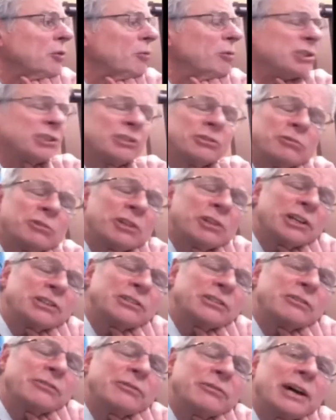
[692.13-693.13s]
What's to
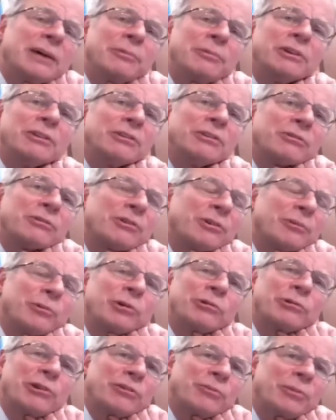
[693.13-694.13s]
to have happened in the
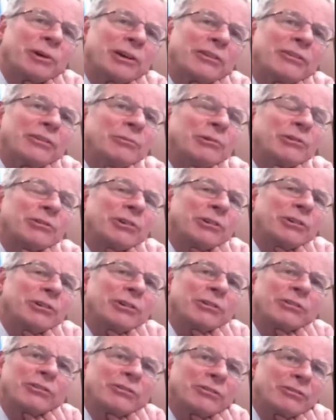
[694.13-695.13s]
criminal trespass? I'm just
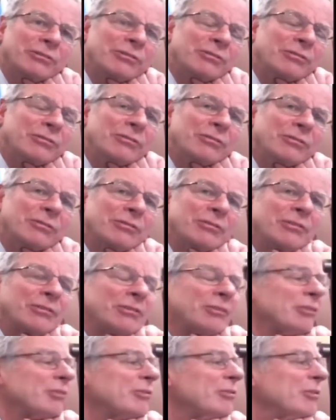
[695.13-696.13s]
curious.
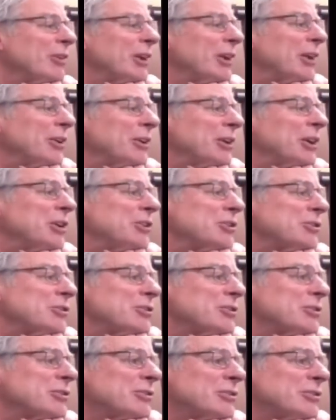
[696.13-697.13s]

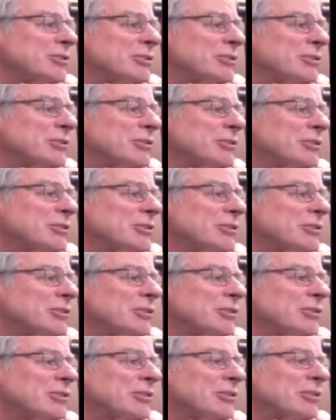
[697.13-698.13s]
Allegations uh,
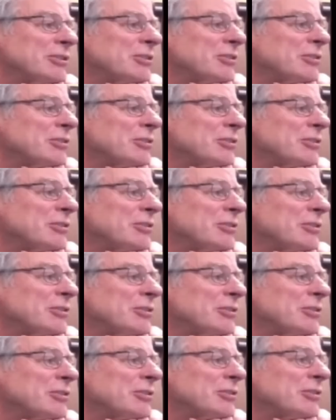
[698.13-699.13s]
being on the
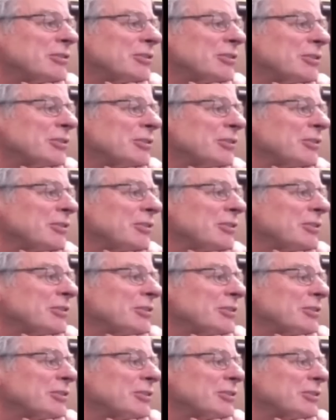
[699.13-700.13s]
premises at a convenience
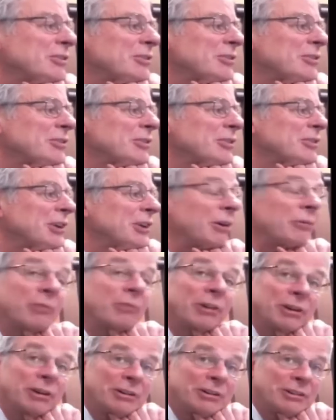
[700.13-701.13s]
store. at
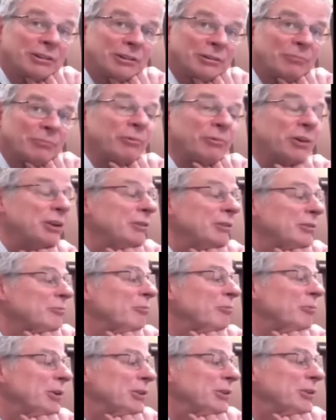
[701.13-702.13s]
where? When,
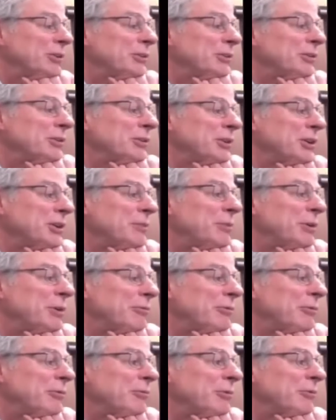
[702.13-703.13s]
when he'd been
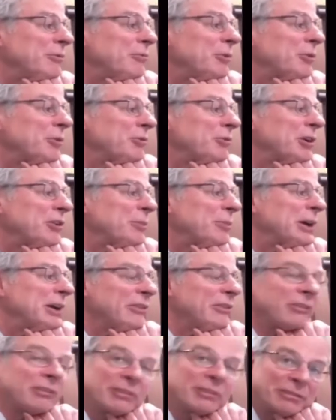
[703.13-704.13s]
re-
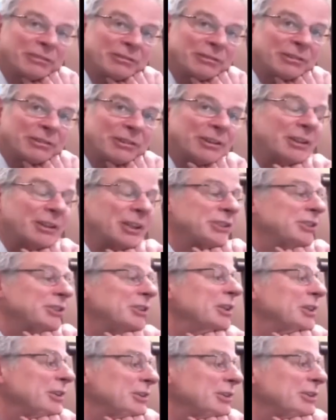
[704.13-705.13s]
trespassed That's the allegation.
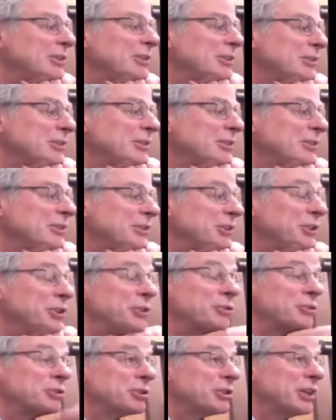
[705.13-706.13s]
allegedly?
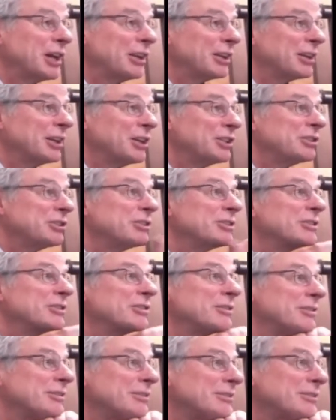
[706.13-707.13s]
These are just
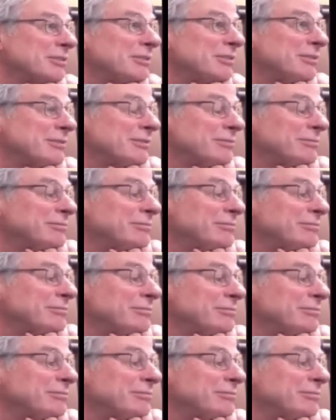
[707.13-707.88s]
allegations. Yeah,